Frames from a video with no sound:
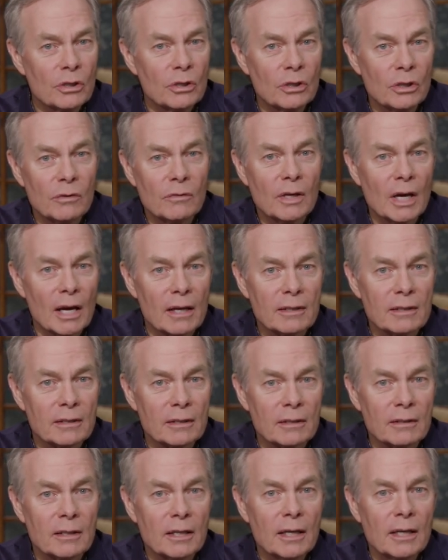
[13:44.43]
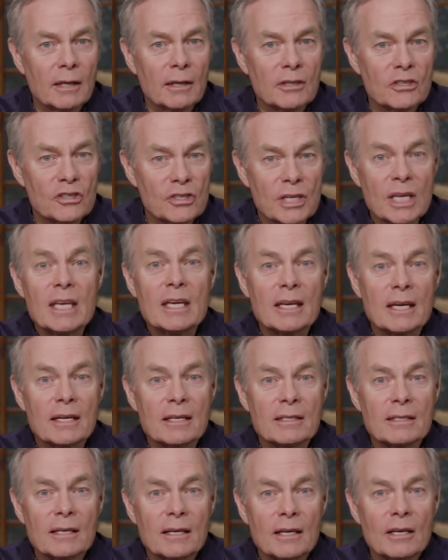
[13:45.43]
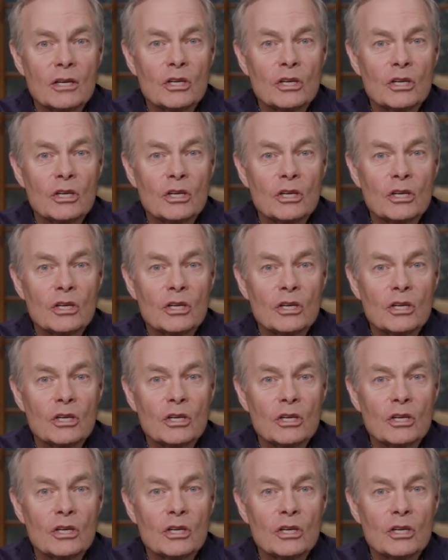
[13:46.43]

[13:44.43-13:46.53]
You've got to seek it.